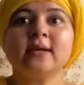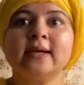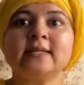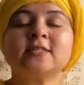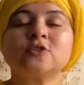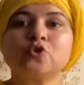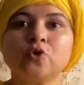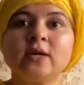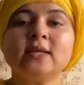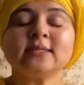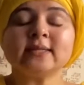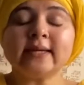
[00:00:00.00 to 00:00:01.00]
it
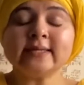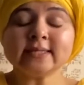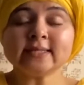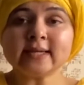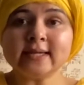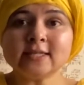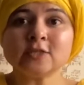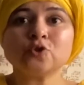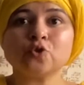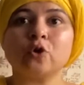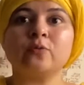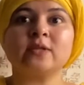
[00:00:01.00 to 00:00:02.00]
is in
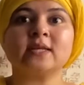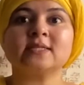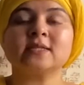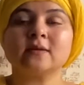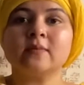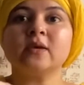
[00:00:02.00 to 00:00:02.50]
store with us.